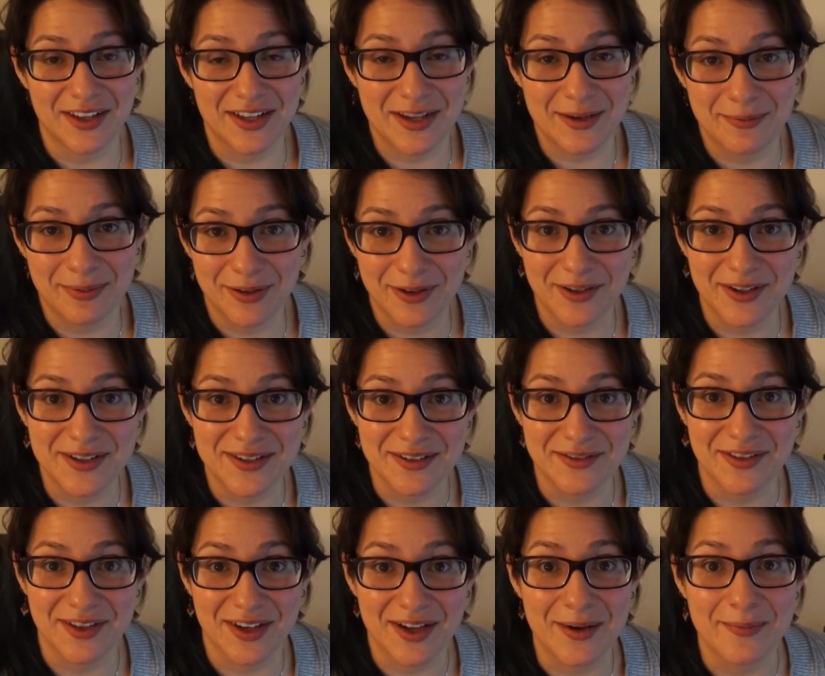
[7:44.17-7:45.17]
the employees
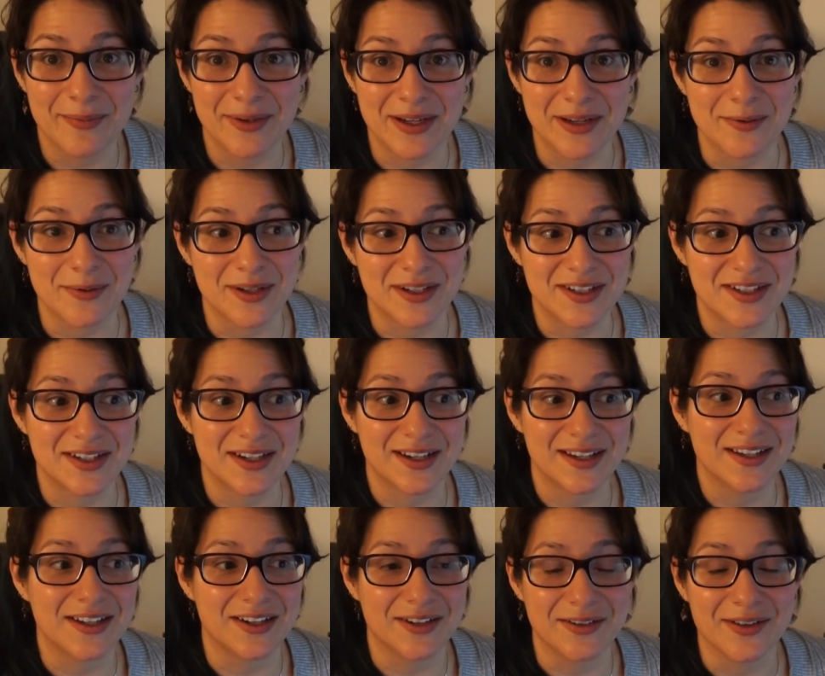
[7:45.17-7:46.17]
of the company, which,
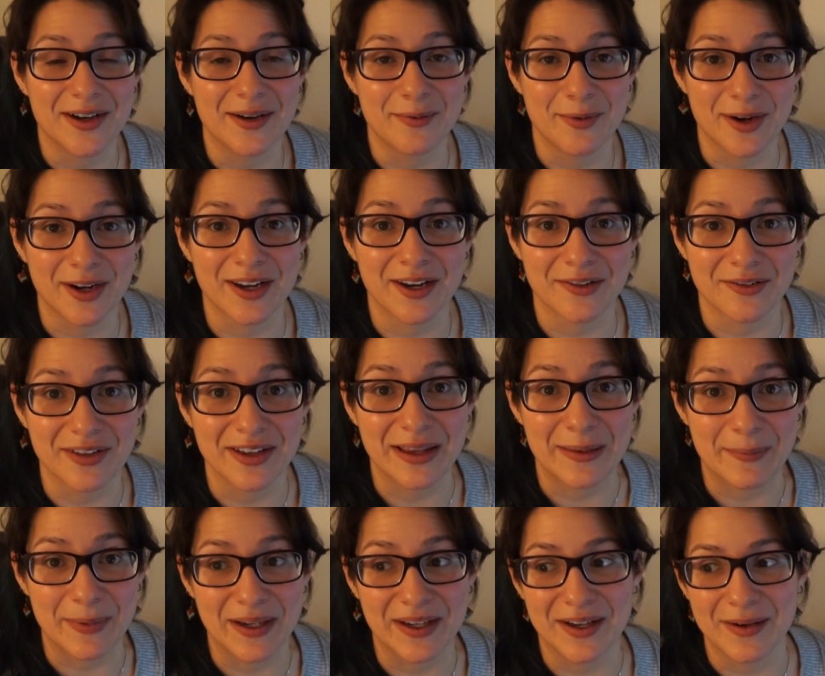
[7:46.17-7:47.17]
you know, I work at a really
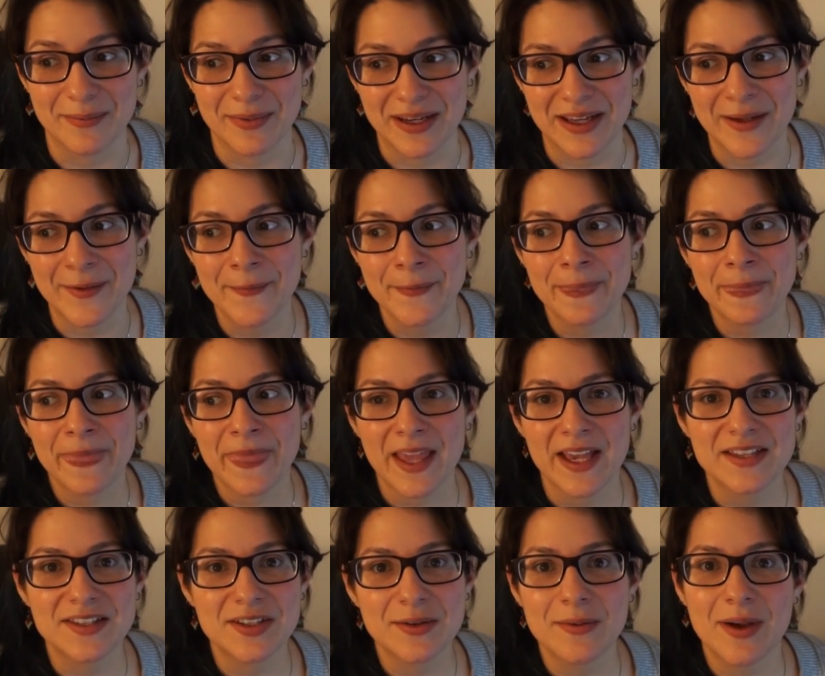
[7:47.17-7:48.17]
big company.
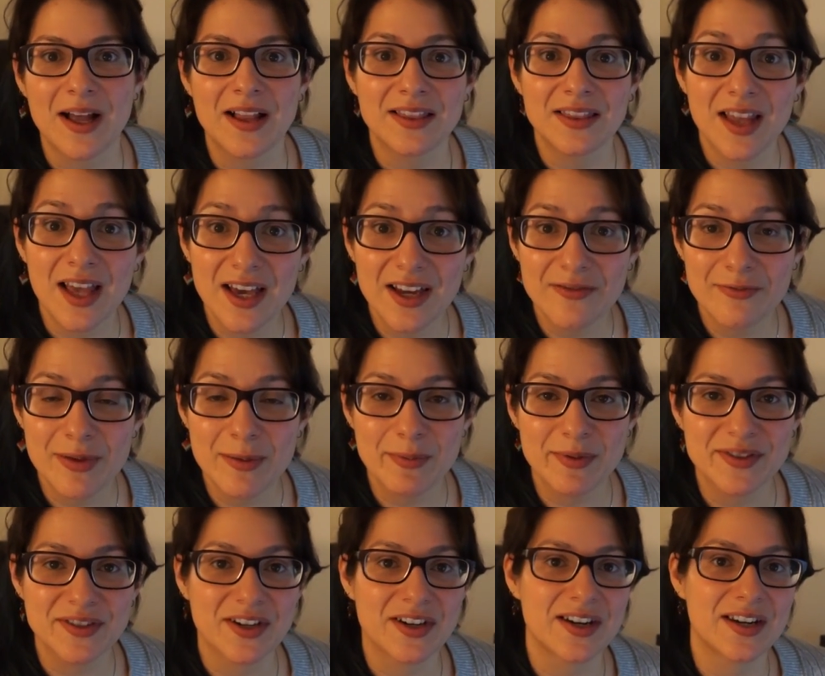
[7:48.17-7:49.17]
And so a lot of
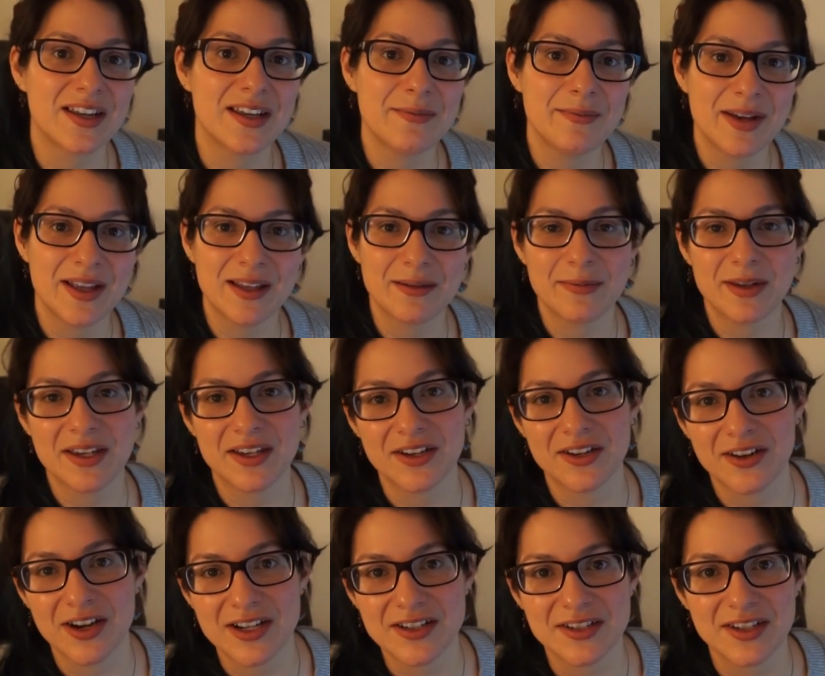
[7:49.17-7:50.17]
people started emailing me,
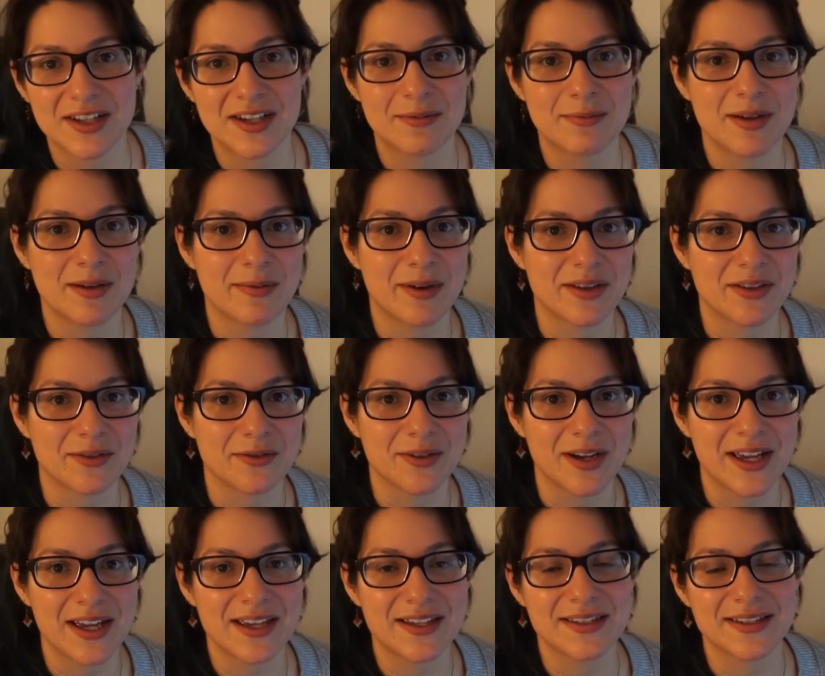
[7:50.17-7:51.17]
congratulating me about the
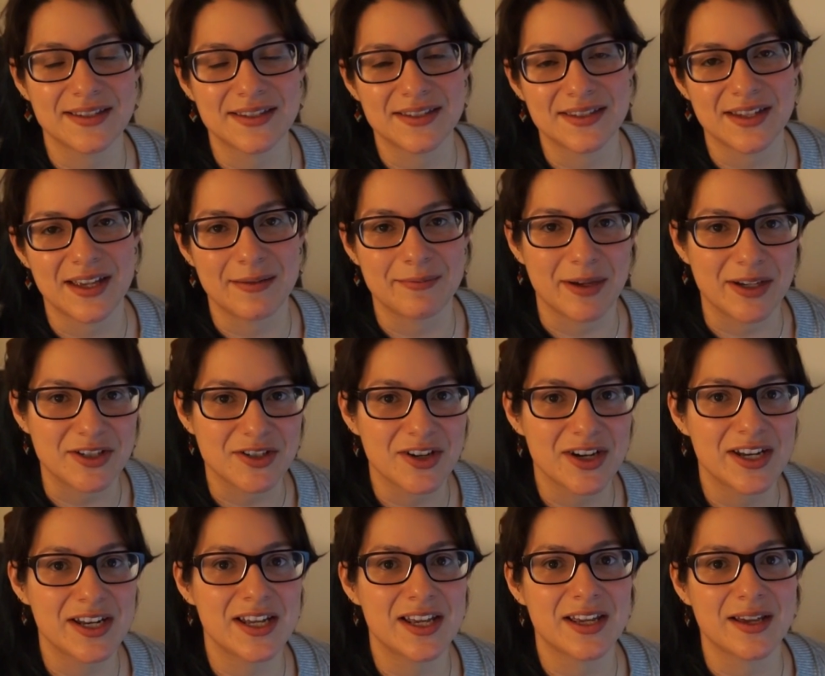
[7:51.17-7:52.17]
race and, and my
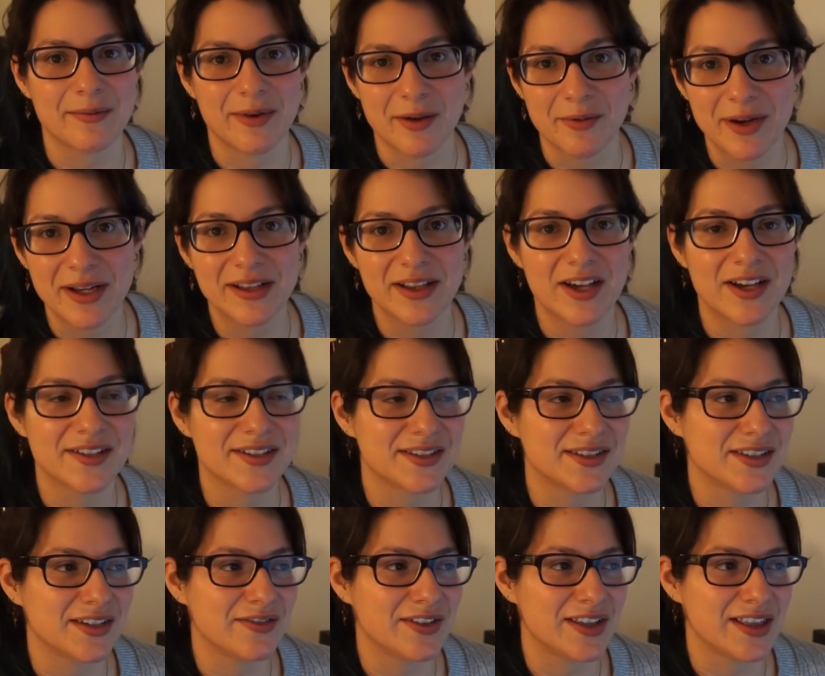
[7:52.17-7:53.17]
training and my weight loss and
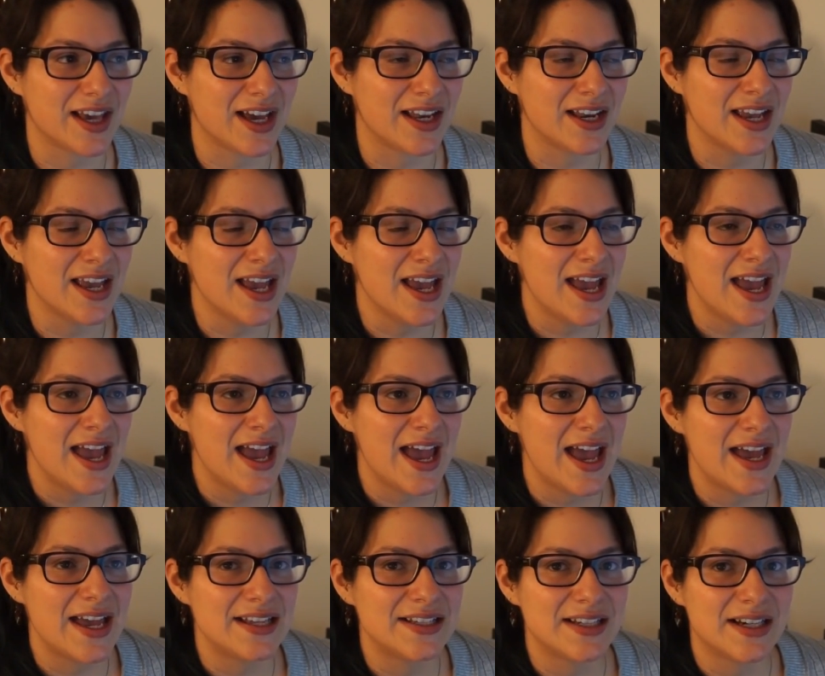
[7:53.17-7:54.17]
stuff like that.
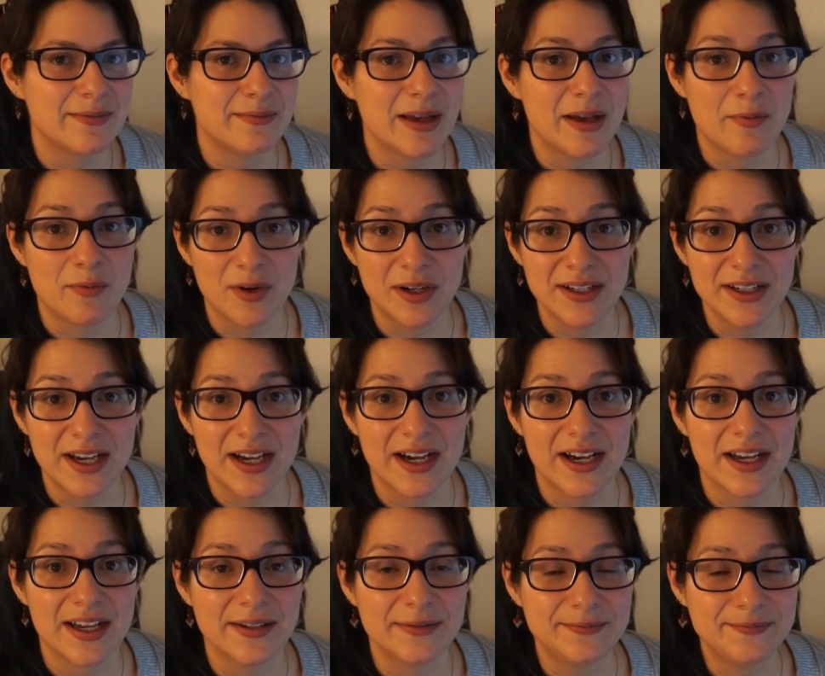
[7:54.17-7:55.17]
And, um, and one
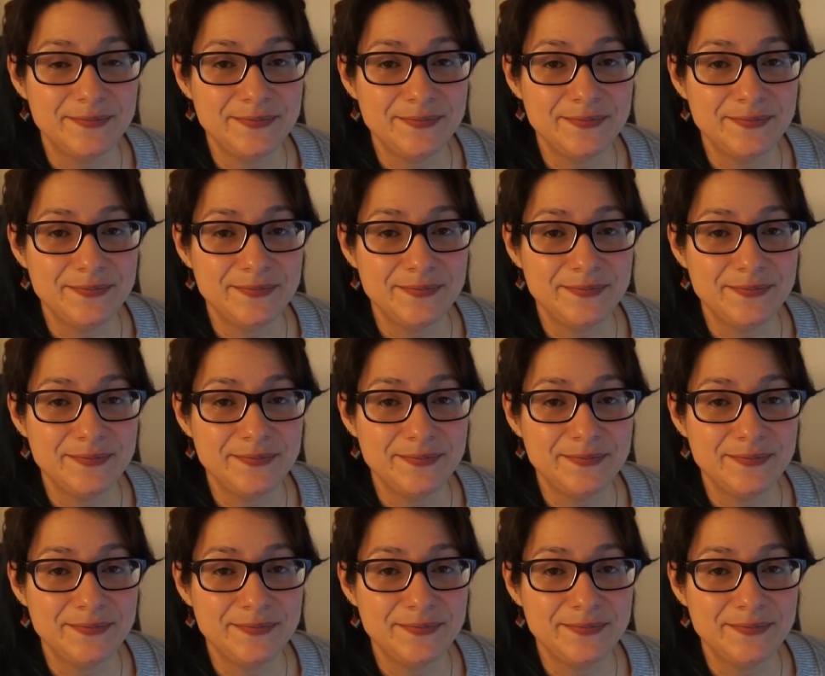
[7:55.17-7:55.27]
guy,